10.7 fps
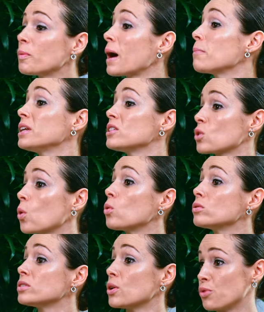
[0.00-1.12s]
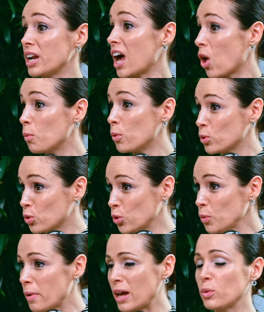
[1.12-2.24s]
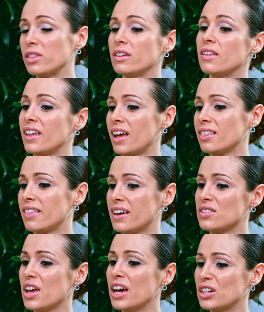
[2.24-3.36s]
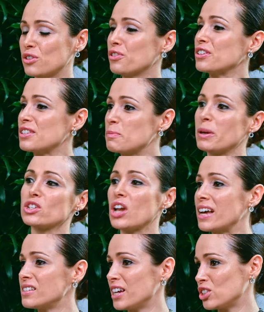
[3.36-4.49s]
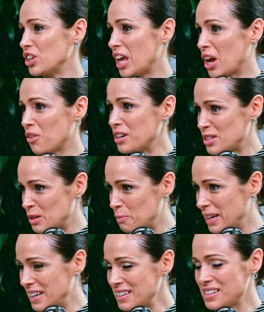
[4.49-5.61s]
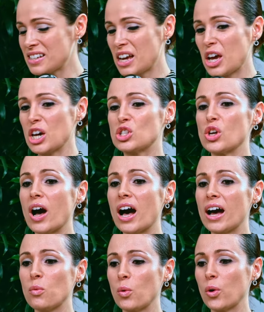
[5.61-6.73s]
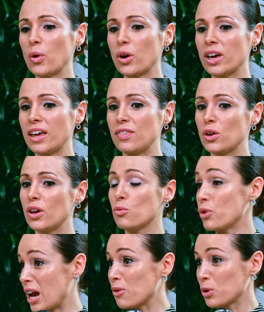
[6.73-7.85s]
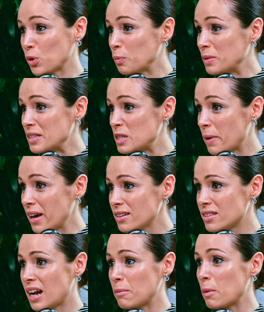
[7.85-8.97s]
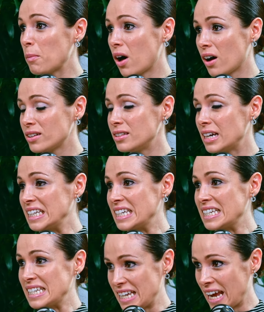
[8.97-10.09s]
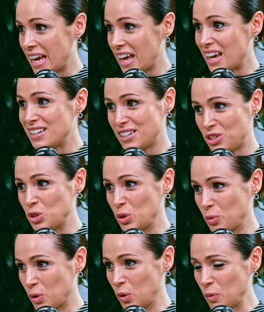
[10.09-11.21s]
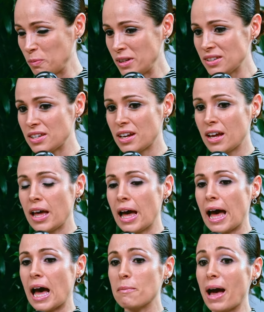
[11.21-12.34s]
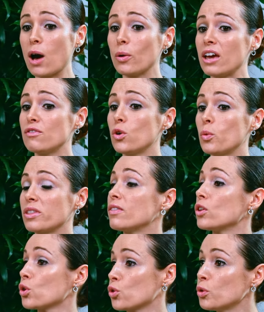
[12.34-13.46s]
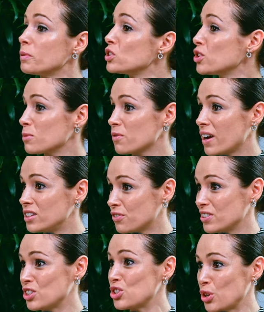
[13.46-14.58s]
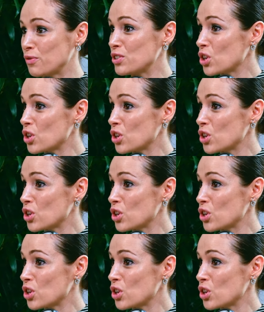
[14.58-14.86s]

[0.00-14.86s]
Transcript: company is called REDi Holborn Group, and within that there's different specialization areas and pillars. So I work in the REDi recruitment space, and I'm a partner in tech and digital recruitment. However, within the group, in terms of our different service